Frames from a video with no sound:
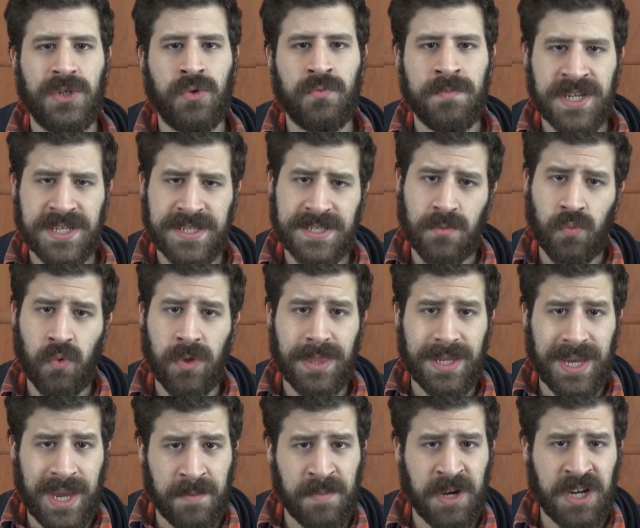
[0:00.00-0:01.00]
you mix them
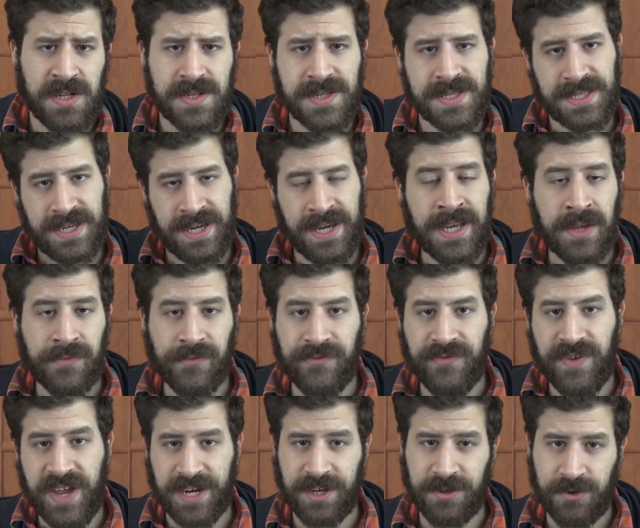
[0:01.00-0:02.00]
with chemicals in a
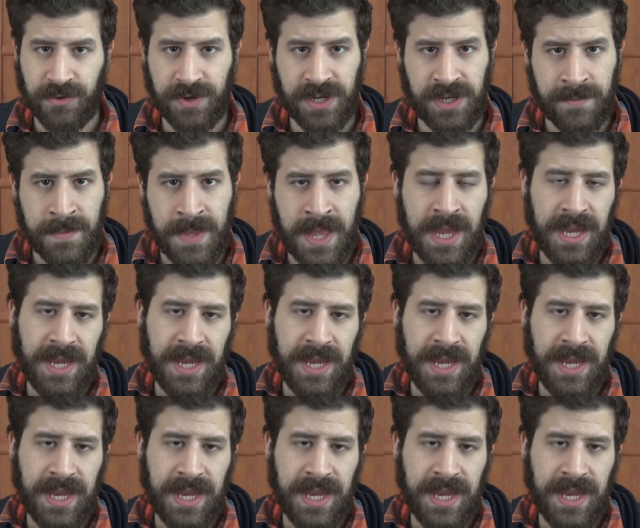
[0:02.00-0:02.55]
factory,